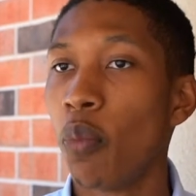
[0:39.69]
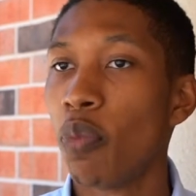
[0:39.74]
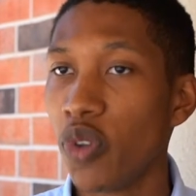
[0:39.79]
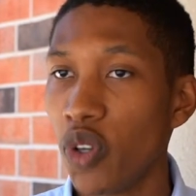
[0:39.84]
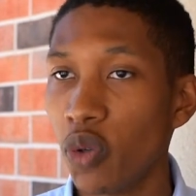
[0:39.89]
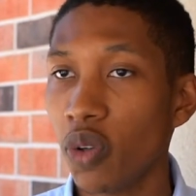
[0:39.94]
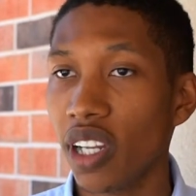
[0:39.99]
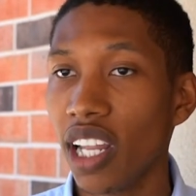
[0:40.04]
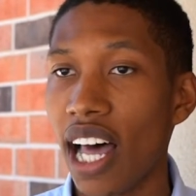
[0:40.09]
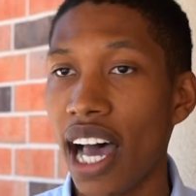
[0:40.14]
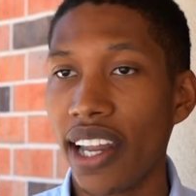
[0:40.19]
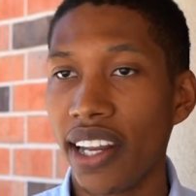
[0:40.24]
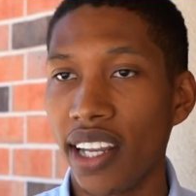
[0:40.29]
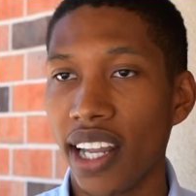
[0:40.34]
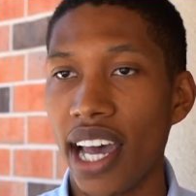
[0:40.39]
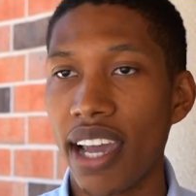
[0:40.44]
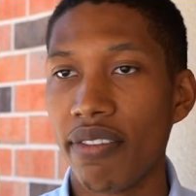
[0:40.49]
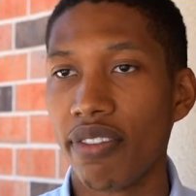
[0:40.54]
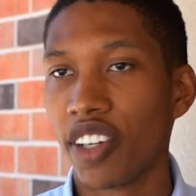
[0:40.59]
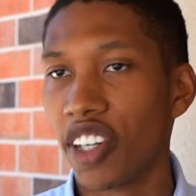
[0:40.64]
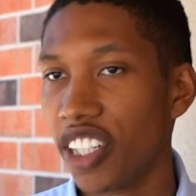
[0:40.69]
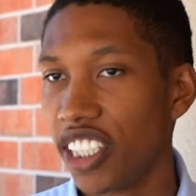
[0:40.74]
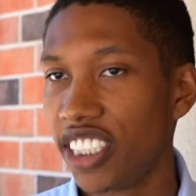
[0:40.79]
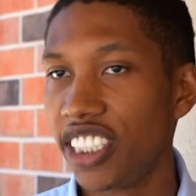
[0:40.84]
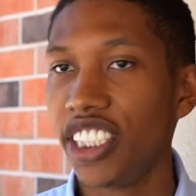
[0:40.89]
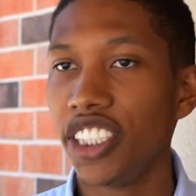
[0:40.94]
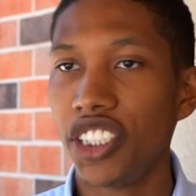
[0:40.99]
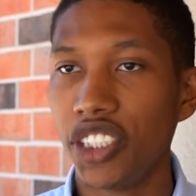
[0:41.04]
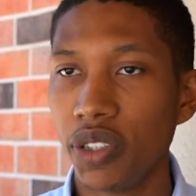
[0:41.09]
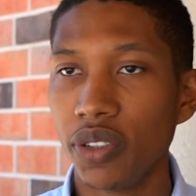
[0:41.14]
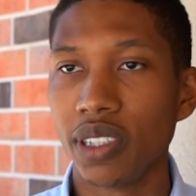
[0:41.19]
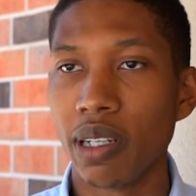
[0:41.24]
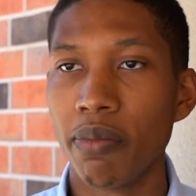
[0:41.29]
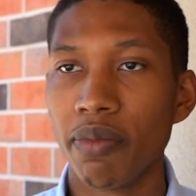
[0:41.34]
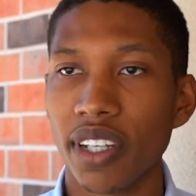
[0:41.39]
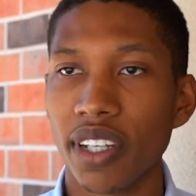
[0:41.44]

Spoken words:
help you a lot in life. They're going to teach you